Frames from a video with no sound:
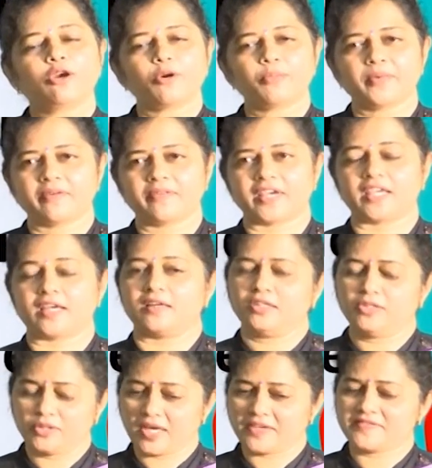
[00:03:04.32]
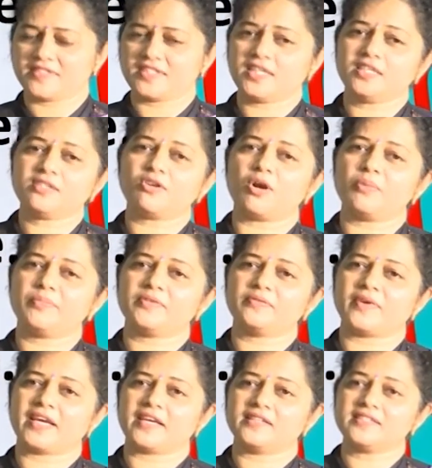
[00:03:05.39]
copper wire. You have seen copper
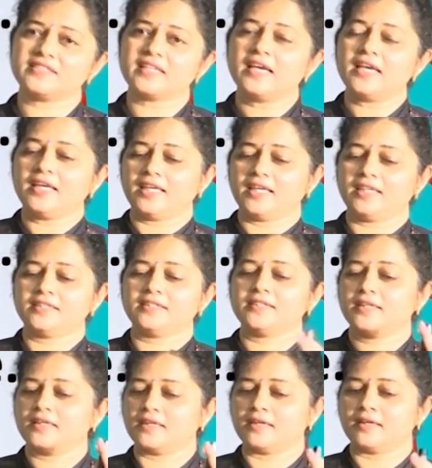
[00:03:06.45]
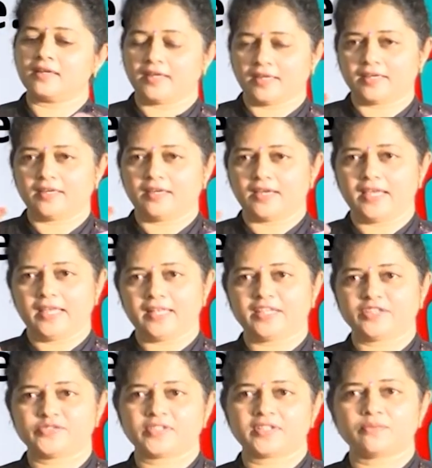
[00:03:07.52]
wires in
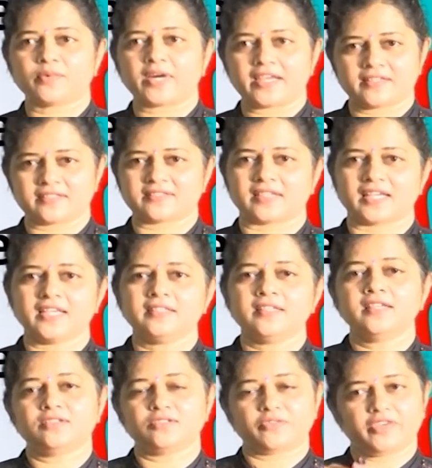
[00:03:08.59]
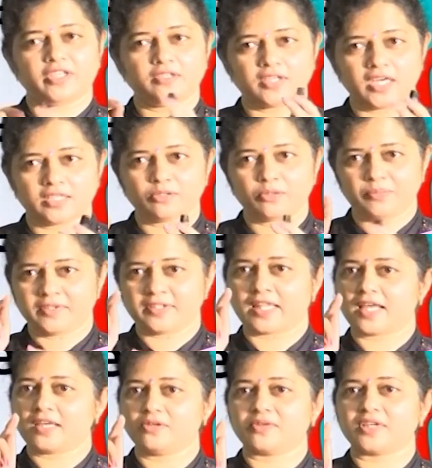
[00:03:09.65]
electric wires, right? So, when you cut open
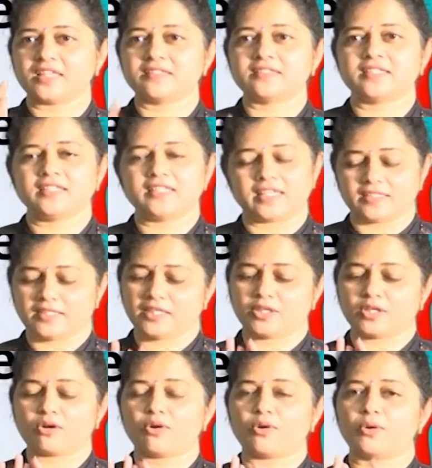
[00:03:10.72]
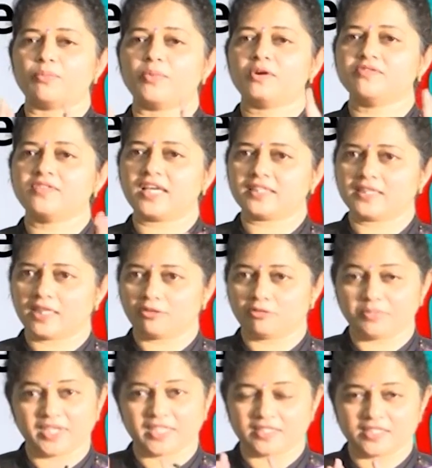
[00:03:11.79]
that, you can see that above that there will
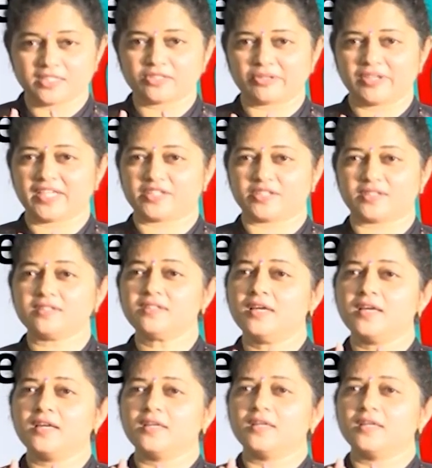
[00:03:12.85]
be an insulation